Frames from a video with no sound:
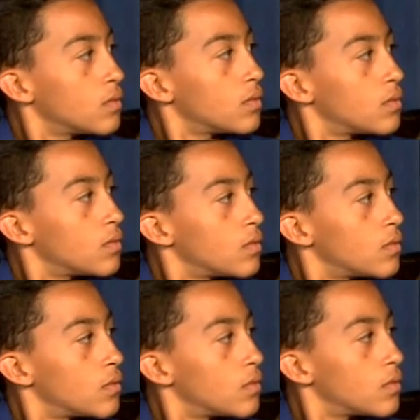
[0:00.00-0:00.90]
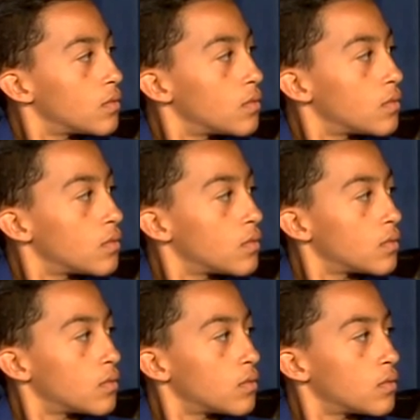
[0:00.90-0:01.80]

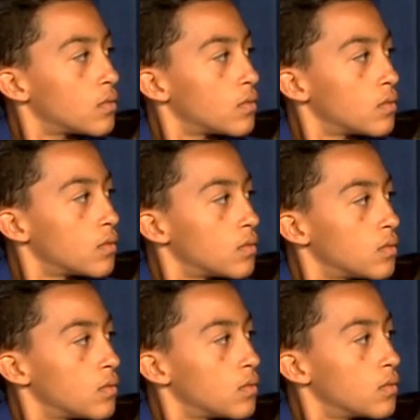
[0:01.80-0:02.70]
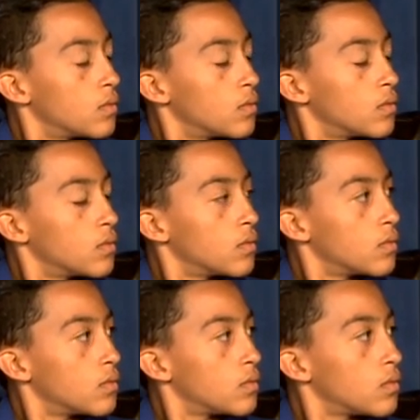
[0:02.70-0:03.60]

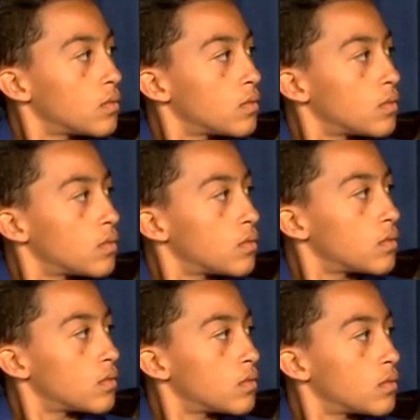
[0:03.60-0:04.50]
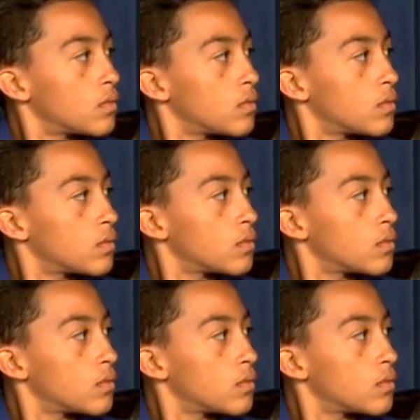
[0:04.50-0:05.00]
This person isn't speaking.